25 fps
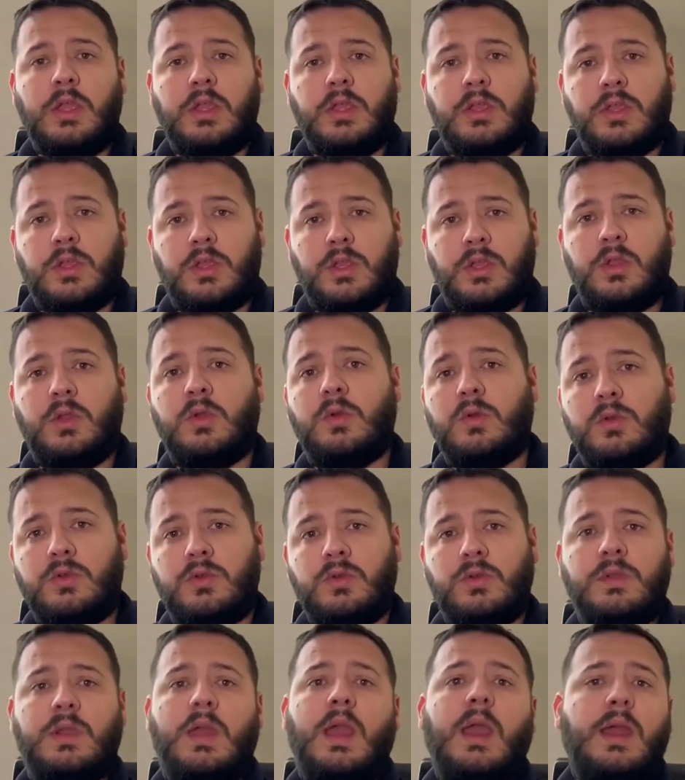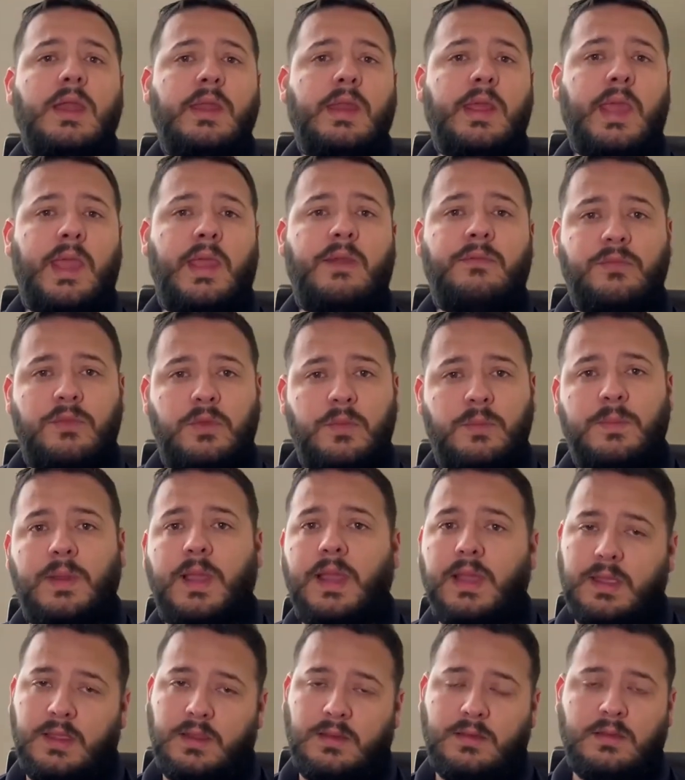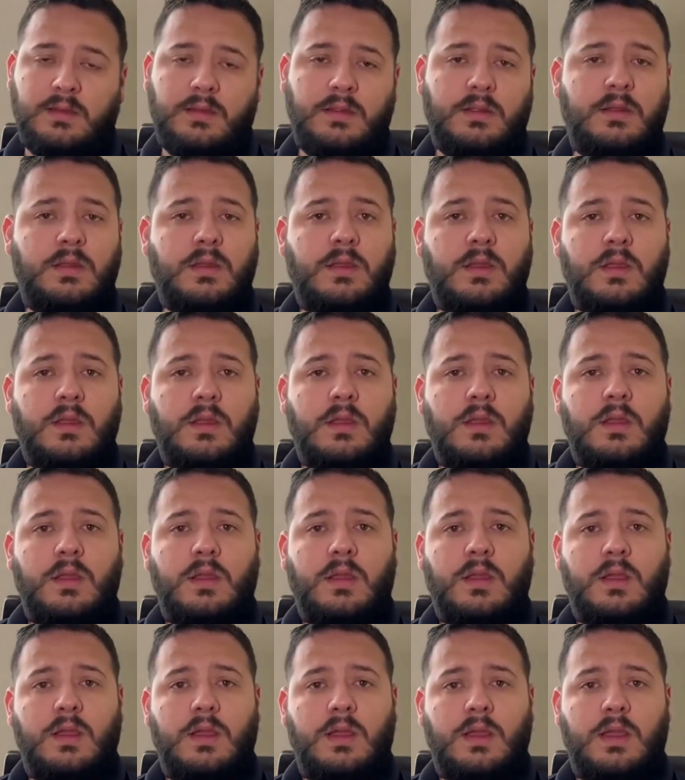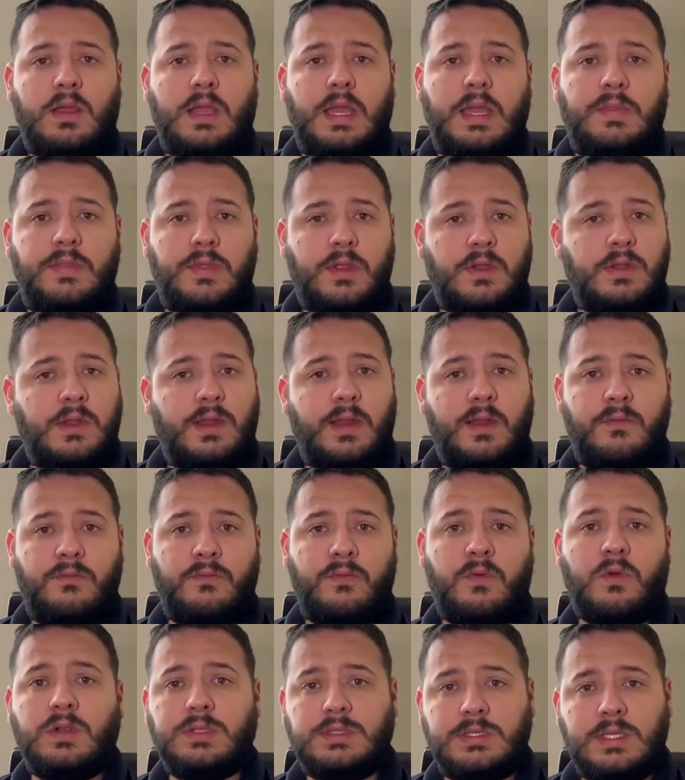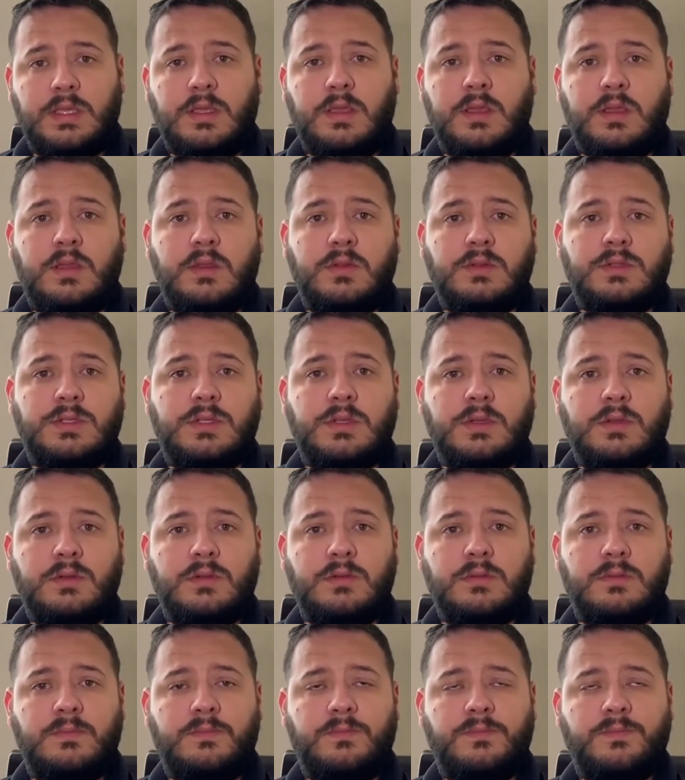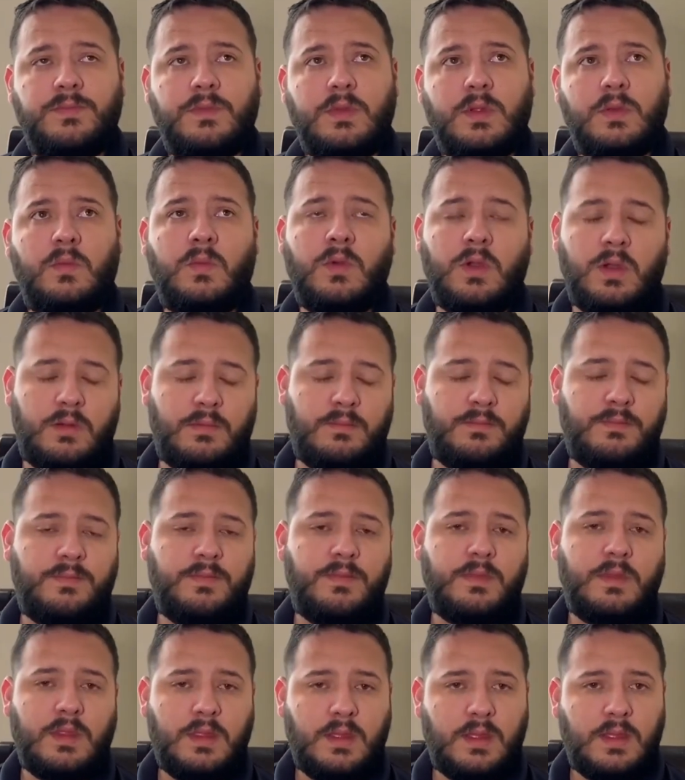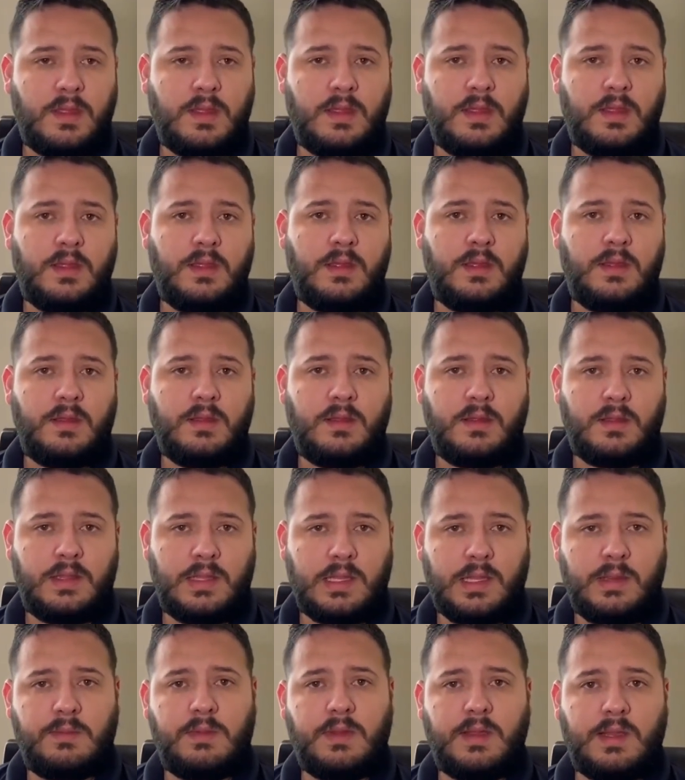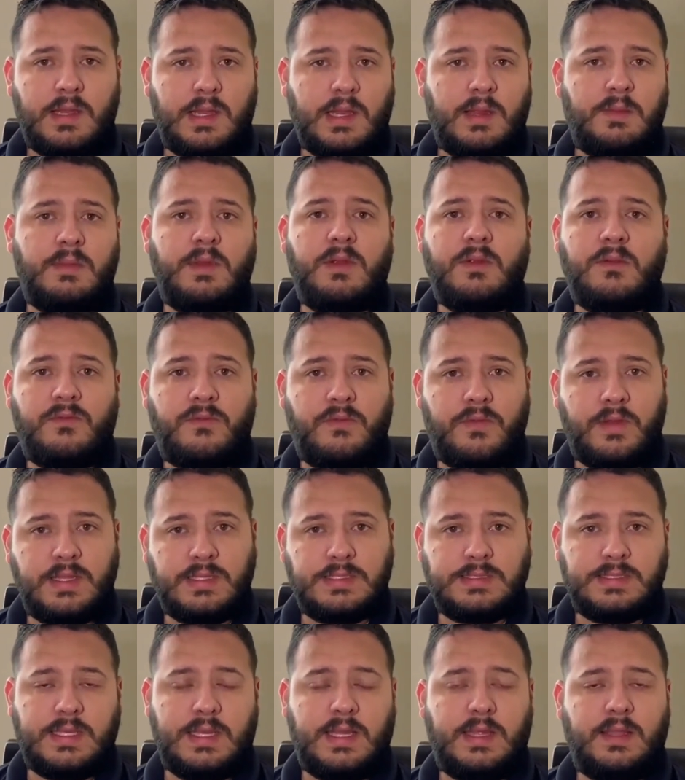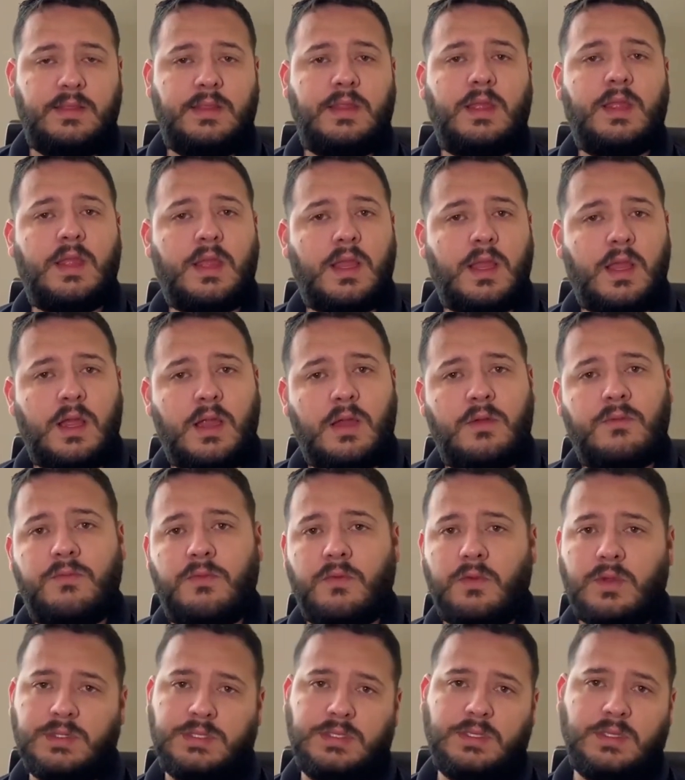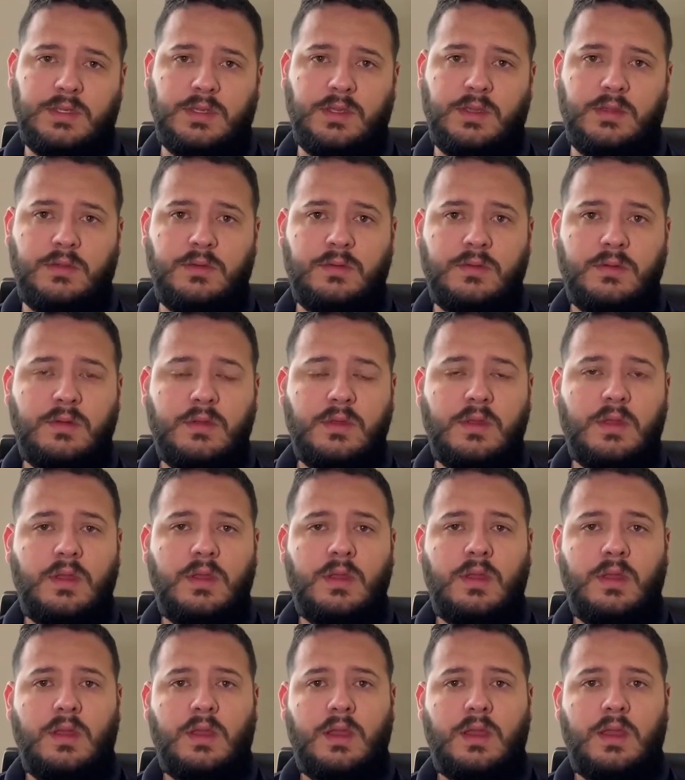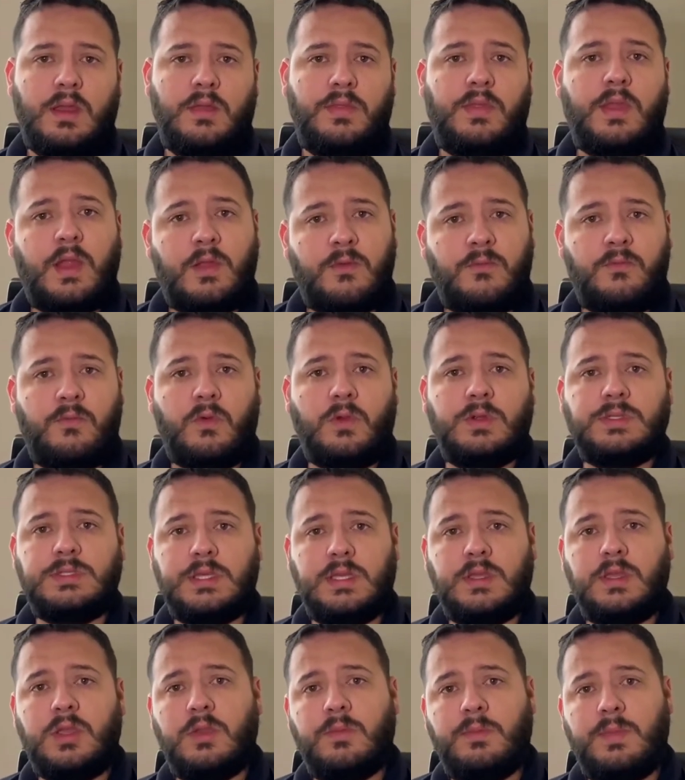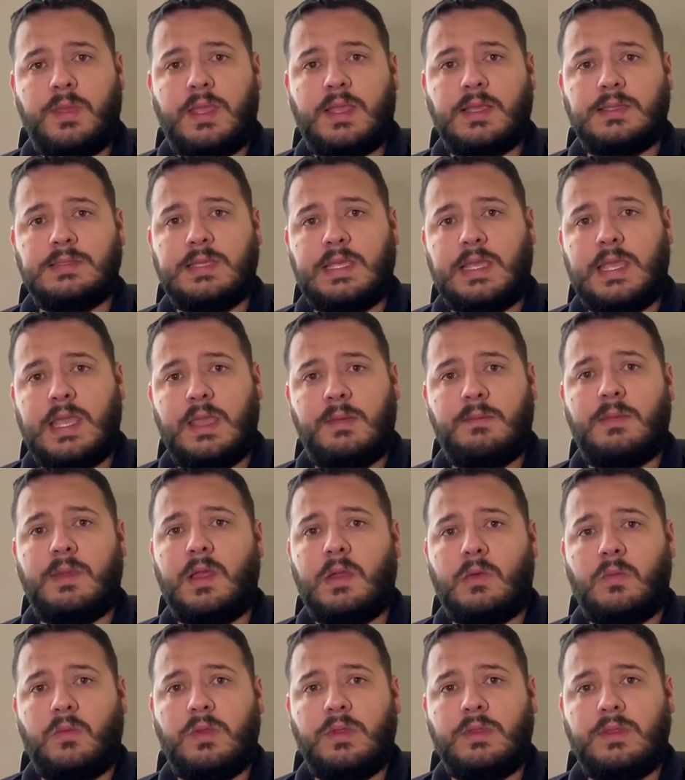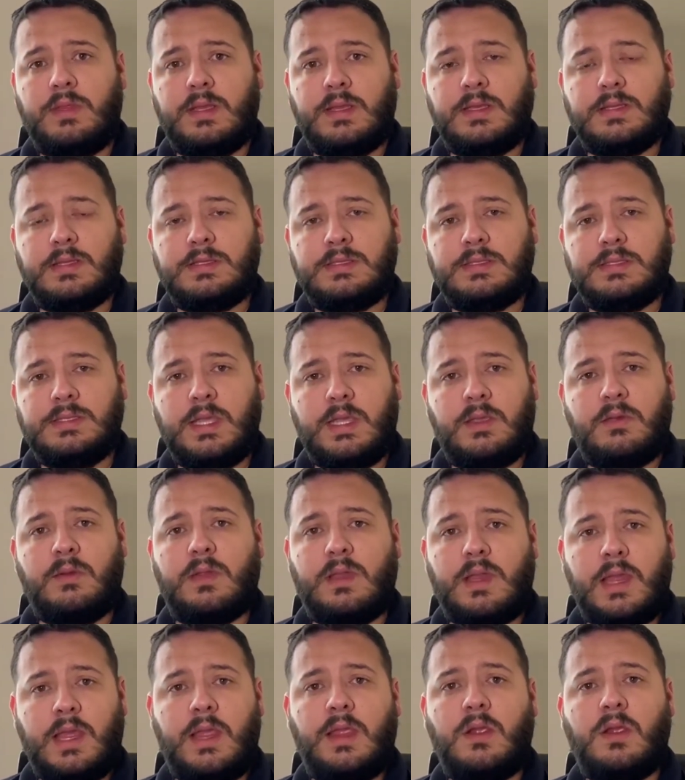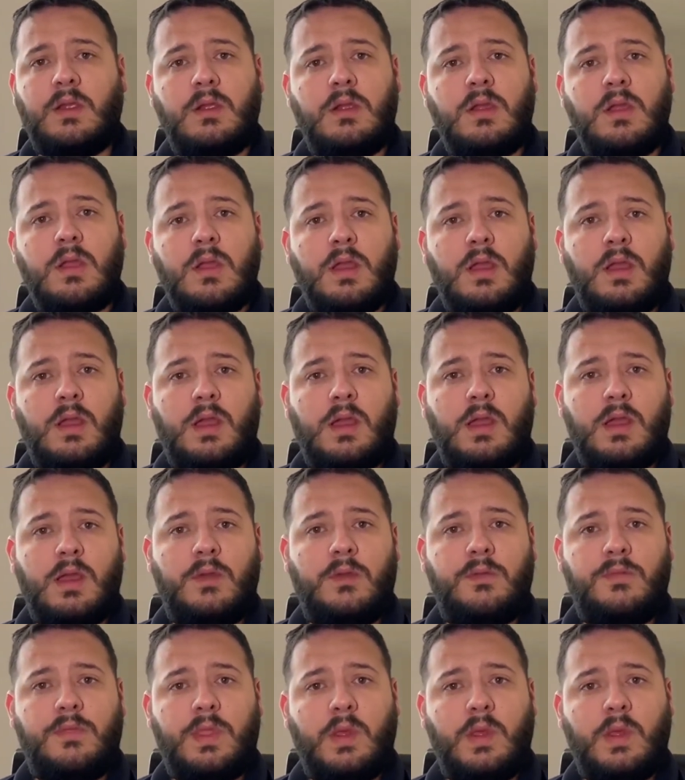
You do not have to buy it. They're not forcing you to. Well, let me rephrase that. They are forcing you. They're forcing you because they came out with the Secret Lair of The